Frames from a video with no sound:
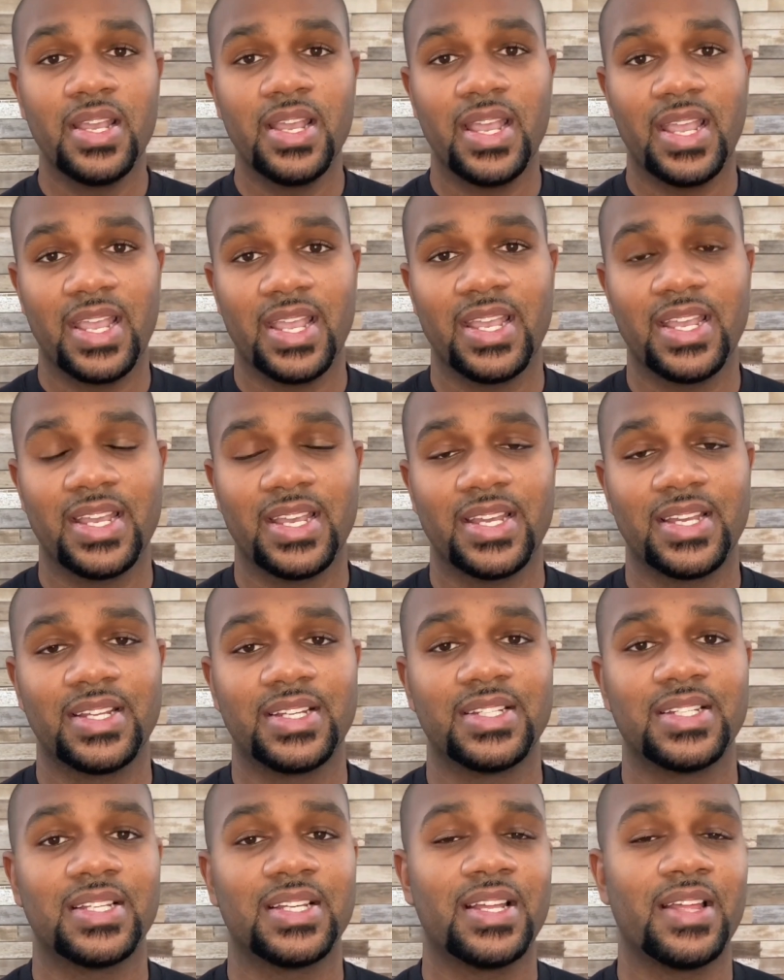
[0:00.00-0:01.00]

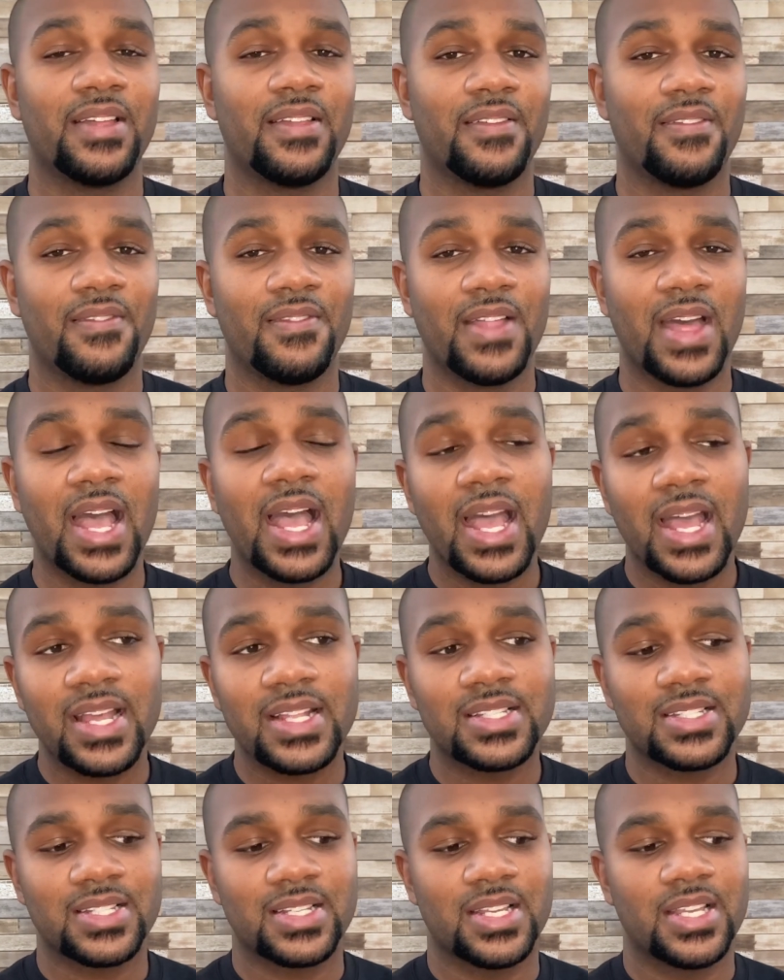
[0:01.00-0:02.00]
And
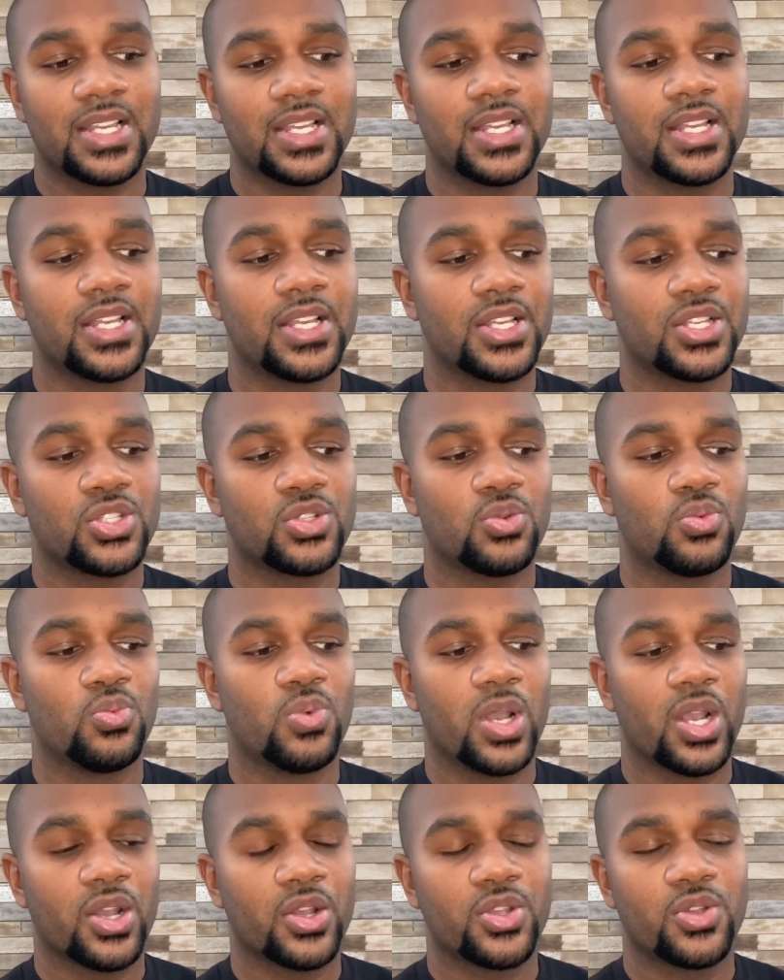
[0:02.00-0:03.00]
that is
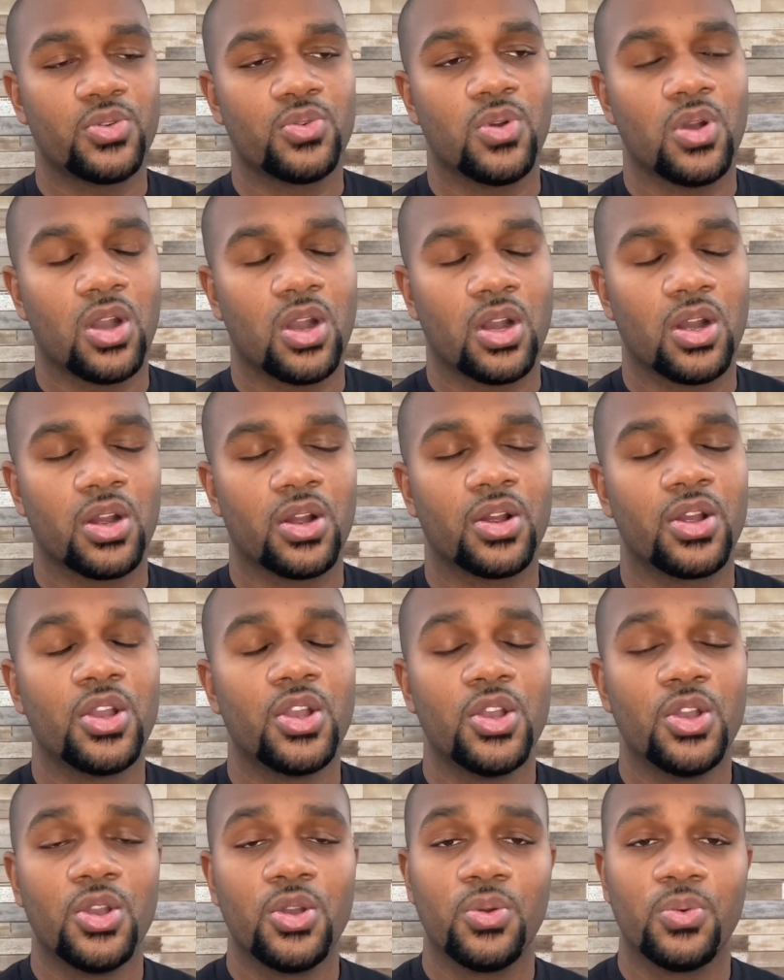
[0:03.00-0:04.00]
where you are
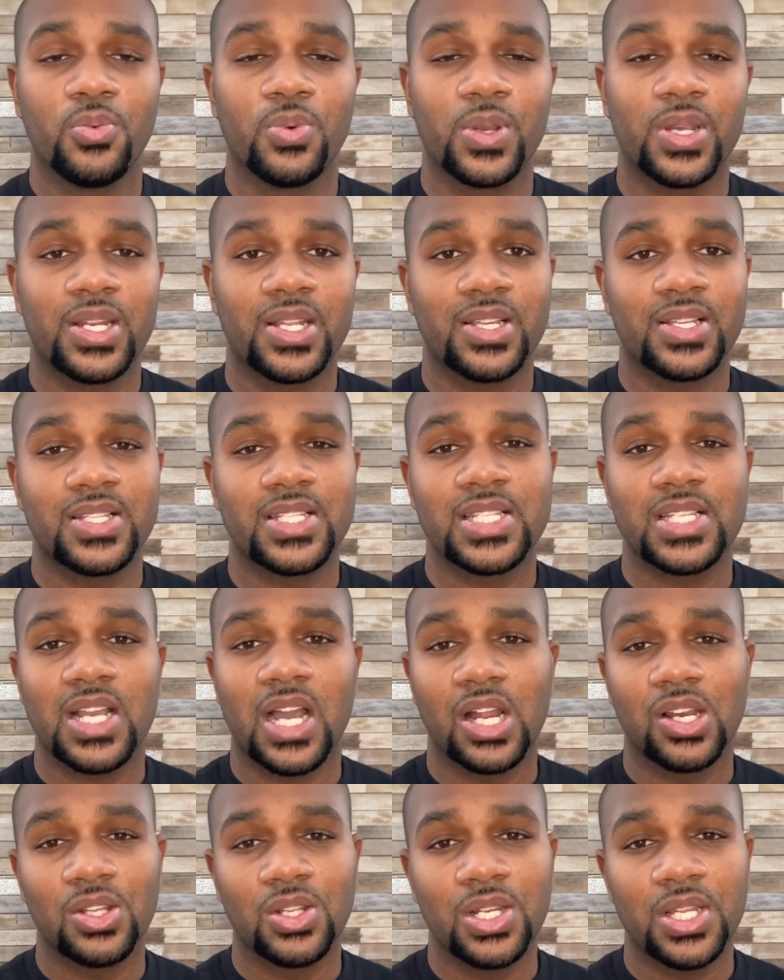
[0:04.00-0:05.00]
reading
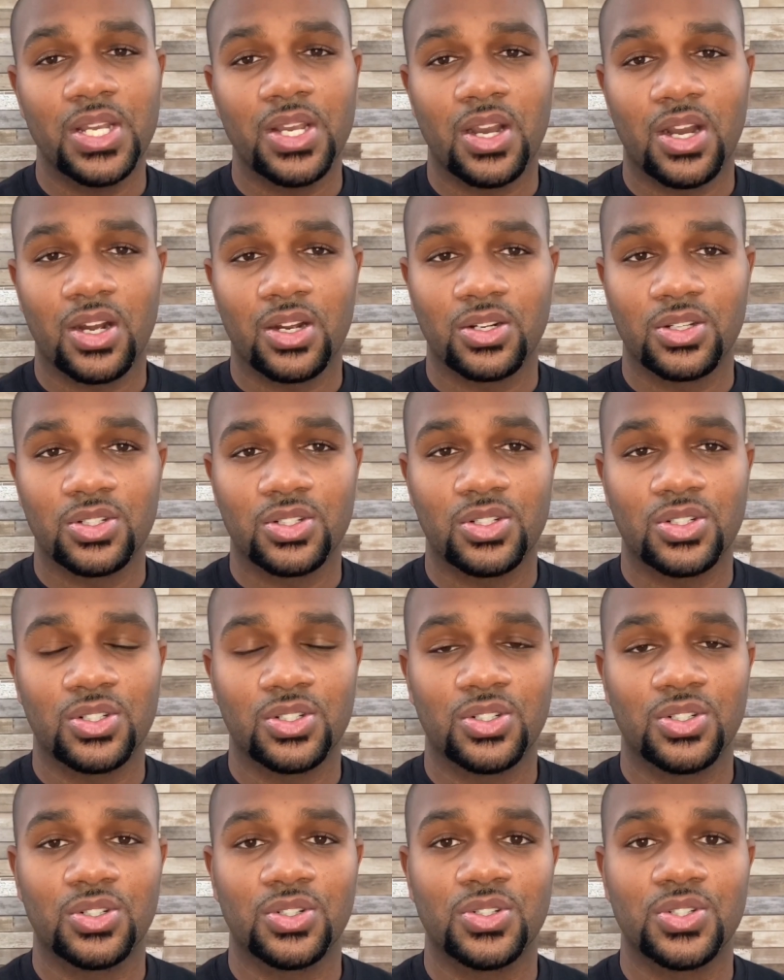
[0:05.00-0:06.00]
scholarly
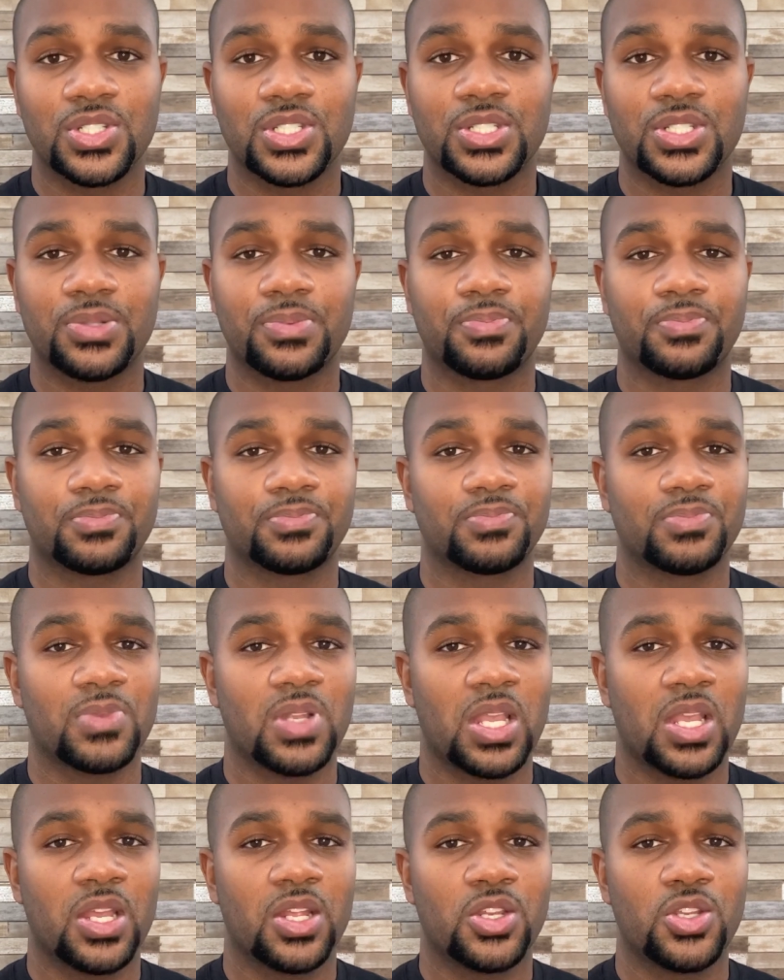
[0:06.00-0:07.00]
articles
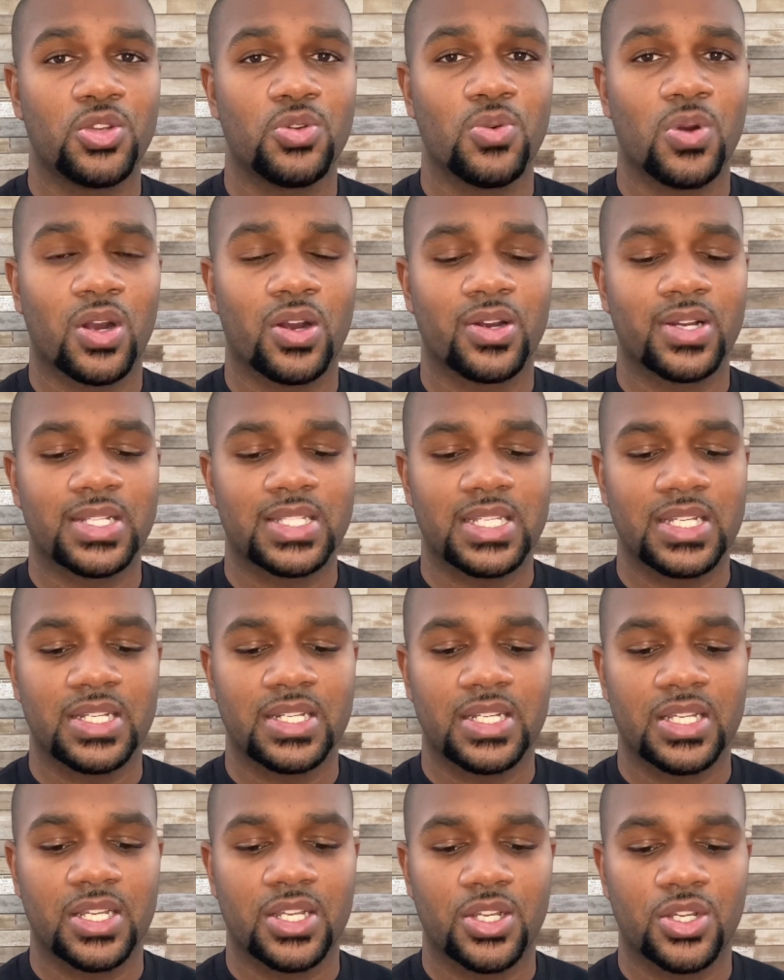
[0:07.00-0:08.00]
and you are
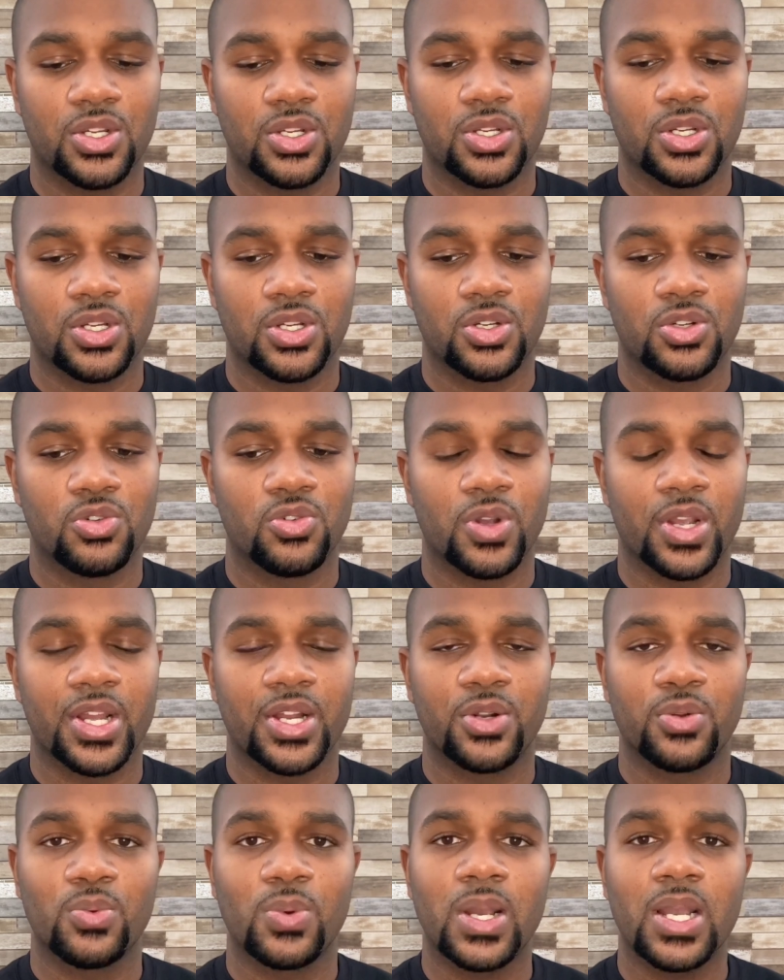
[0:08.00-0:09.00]
attending
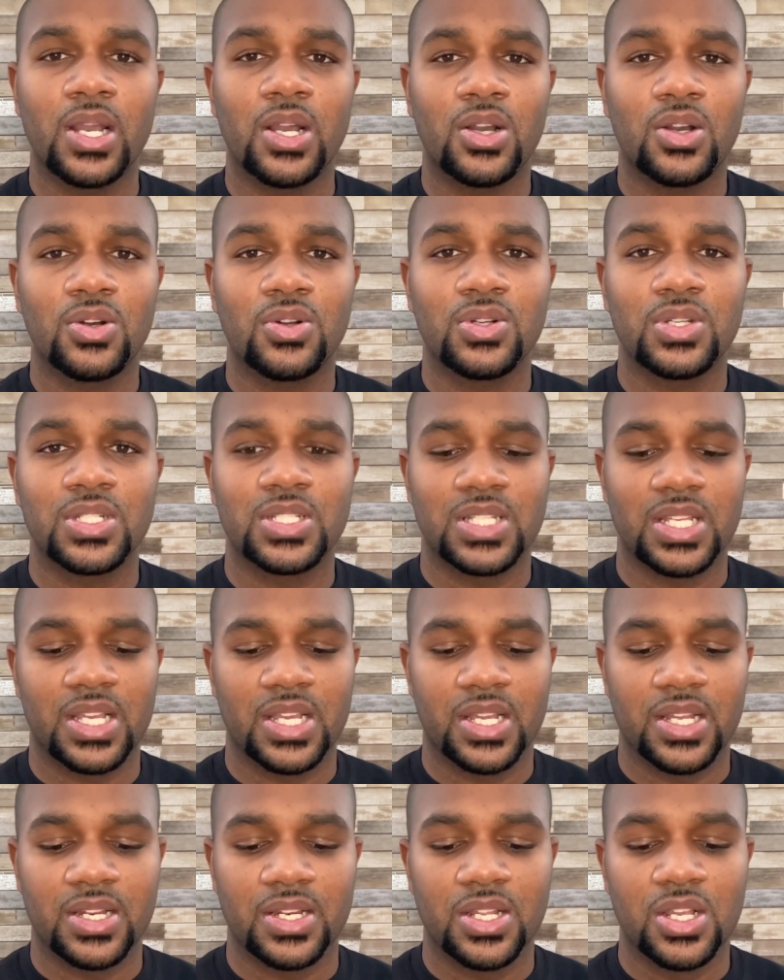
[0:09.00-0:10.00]
grand rounds and